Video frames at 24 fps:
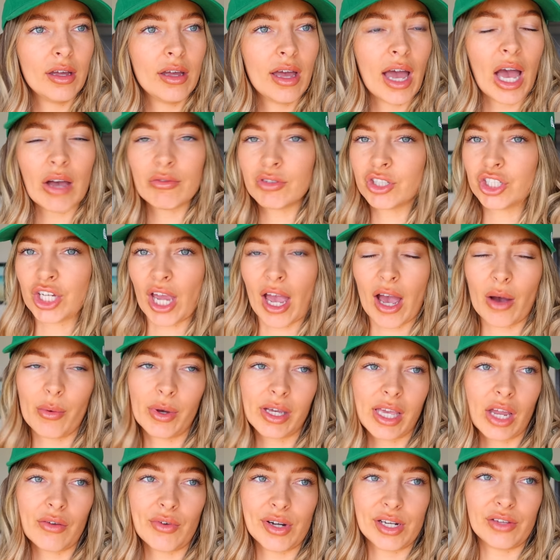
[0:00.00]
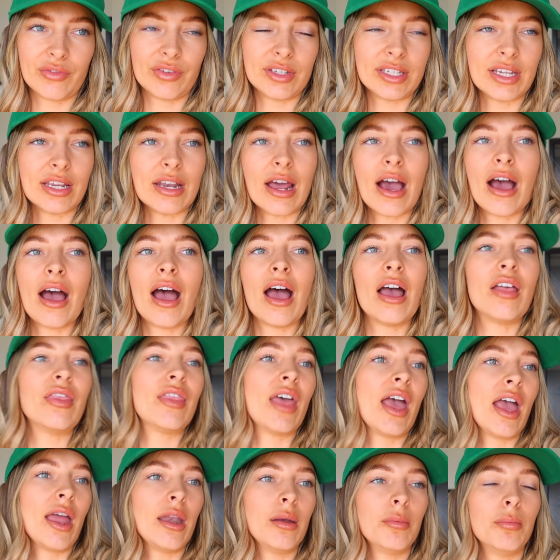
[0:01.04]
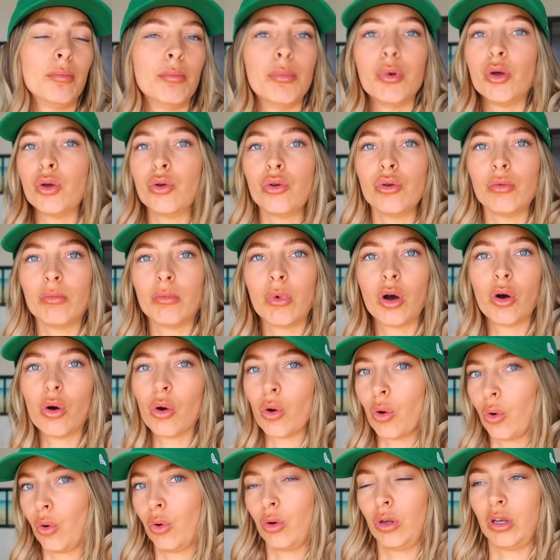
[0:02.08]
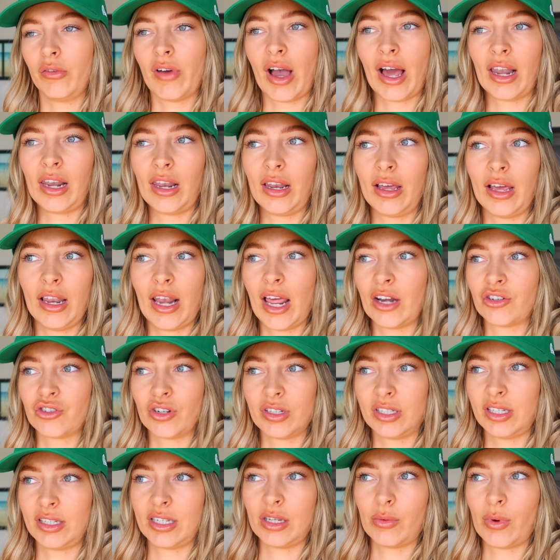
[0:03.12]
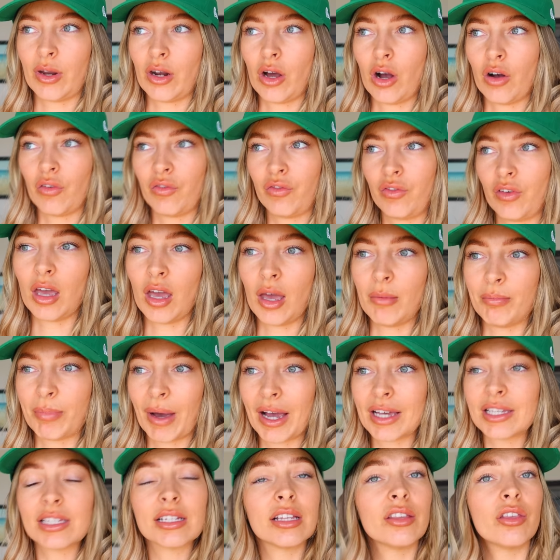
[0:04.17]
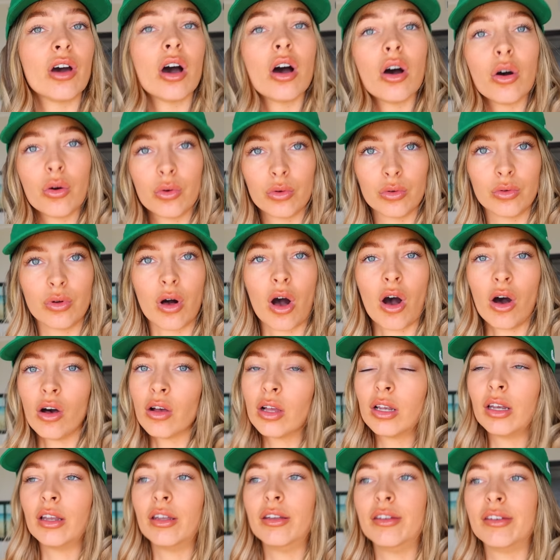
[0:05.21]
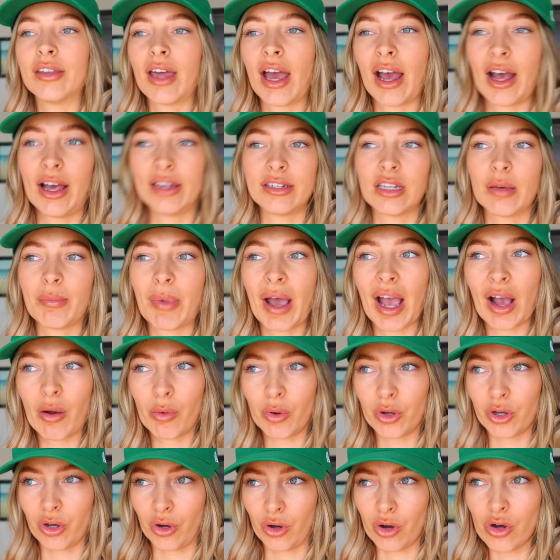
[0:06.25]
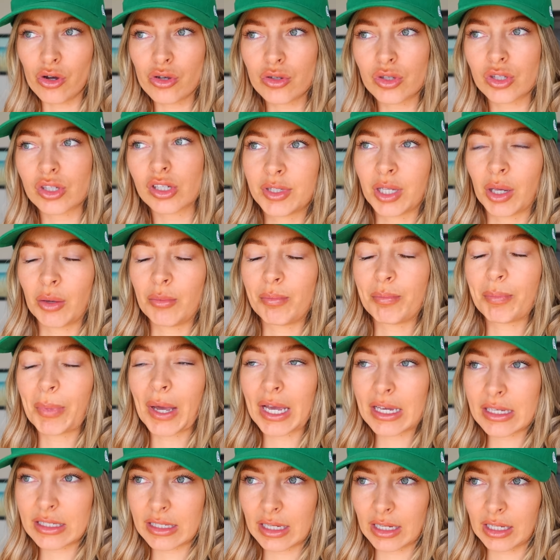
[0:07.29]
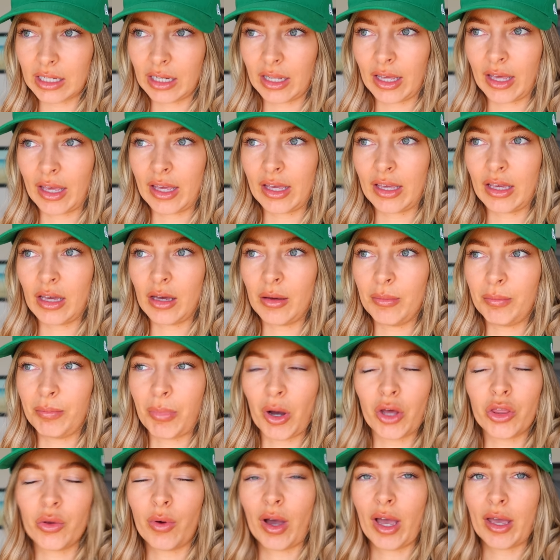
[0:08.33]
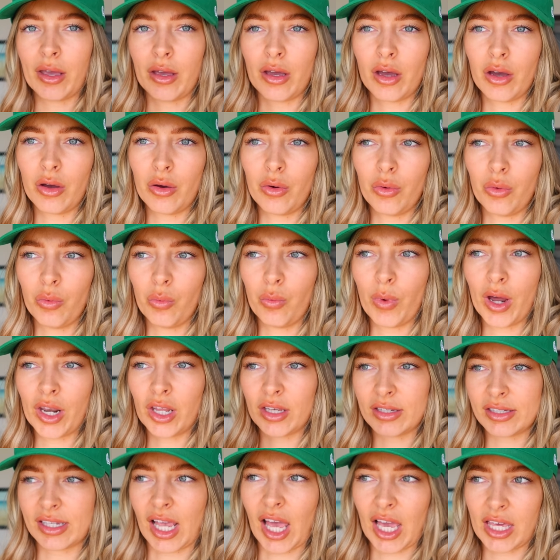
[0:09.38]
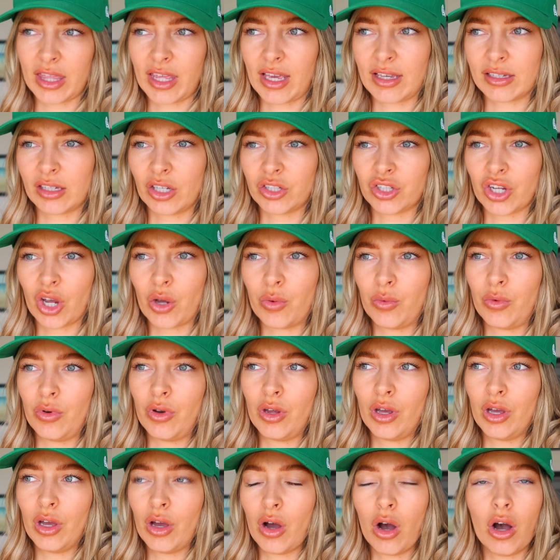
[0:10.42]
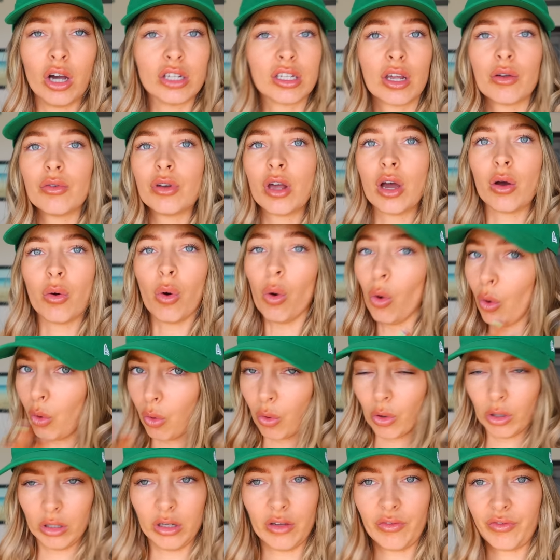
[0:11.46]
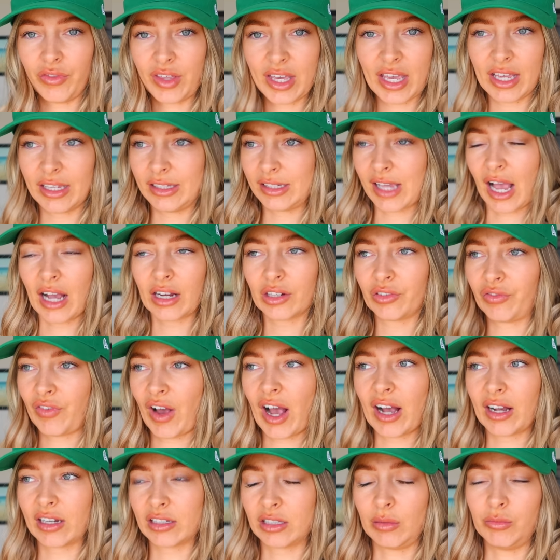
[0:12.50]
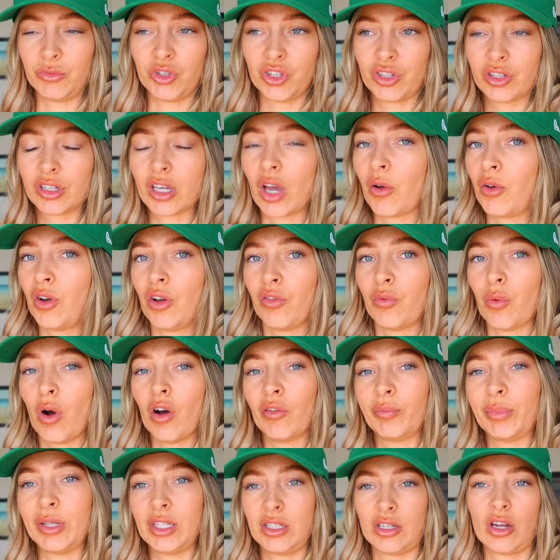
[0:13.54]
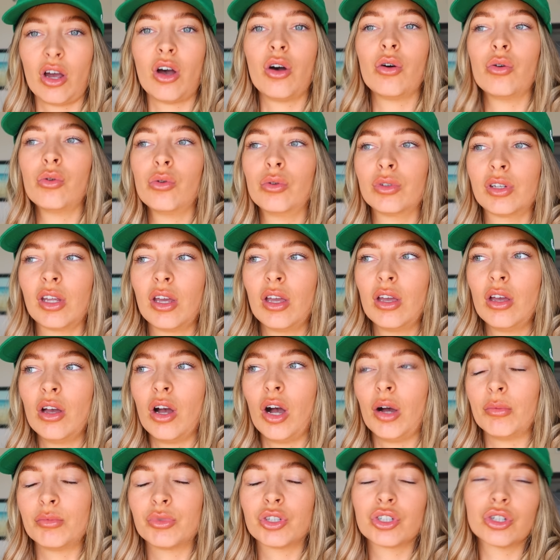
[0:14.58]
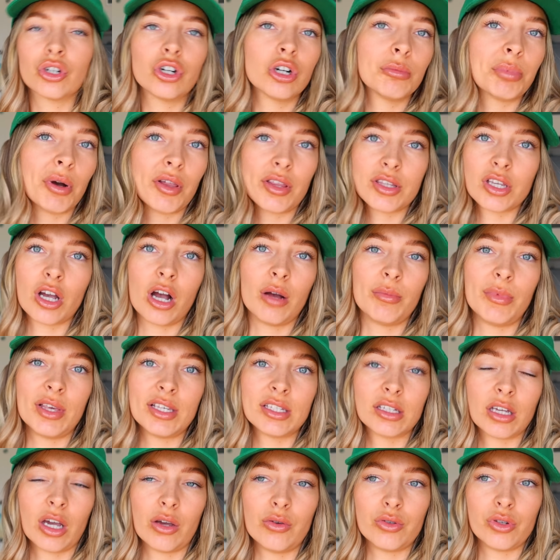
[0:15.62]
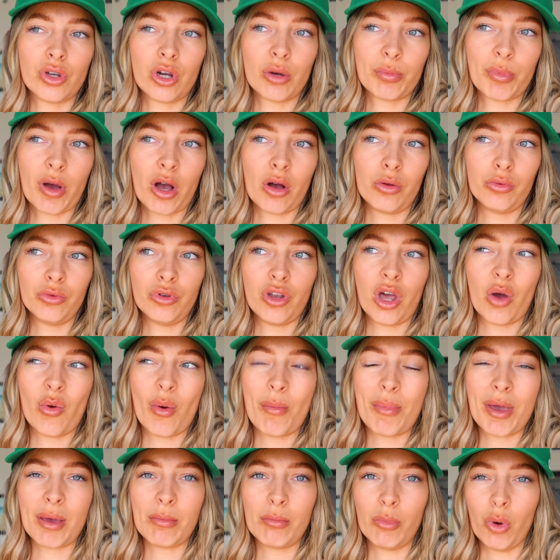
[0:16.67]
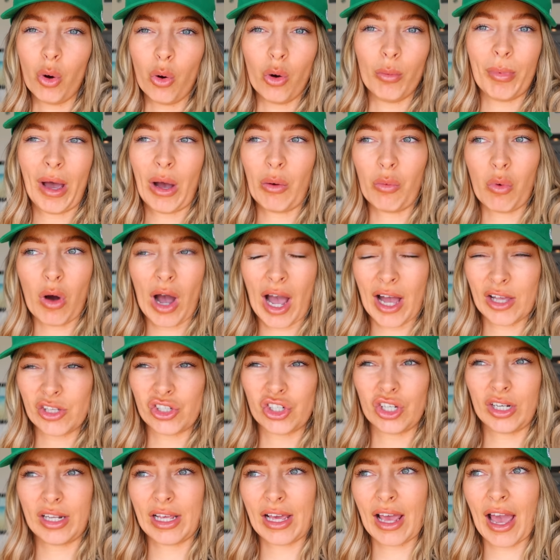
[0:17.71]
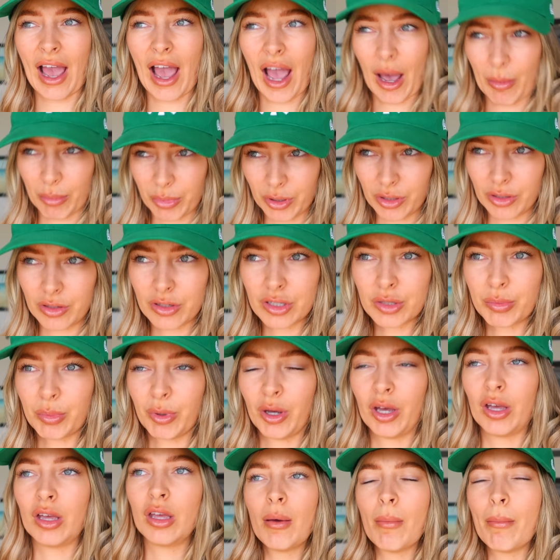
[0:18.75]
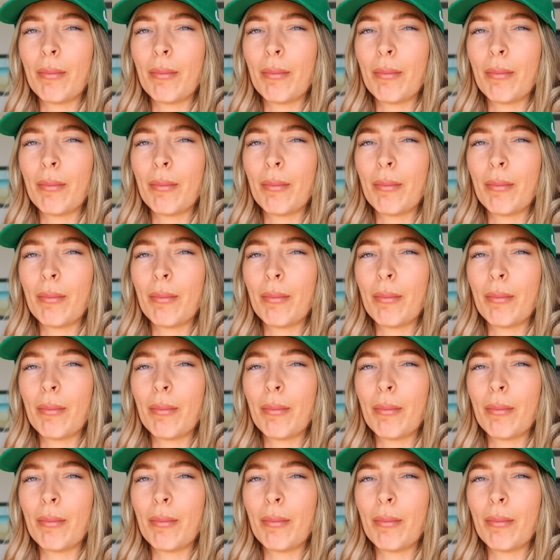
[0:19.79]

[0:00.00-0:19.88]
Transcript: have a shower, get ready for dinner, and then boom, all of our electricity went off. And basically the whole island had power cut. So basically, by the way, when I say this, I don't I don't know all of the exact facts. I'm just going off what I've been told. I'm sure by the time this goes up, I'll know a bit more about what actually happened. But